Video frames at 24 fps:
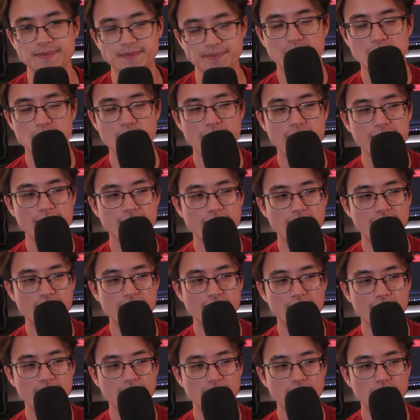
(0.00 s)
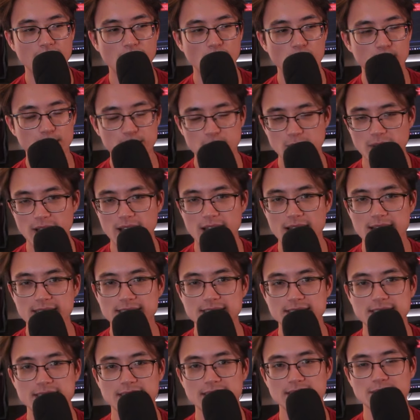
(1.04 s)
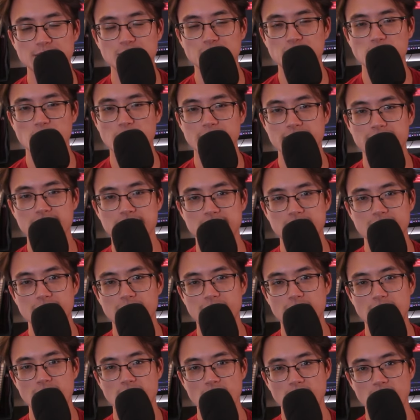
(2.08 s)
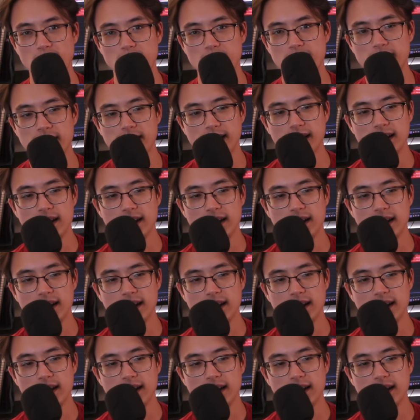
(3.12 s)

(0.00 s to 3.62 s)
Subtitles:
So then I hope you guys enjoyed this video.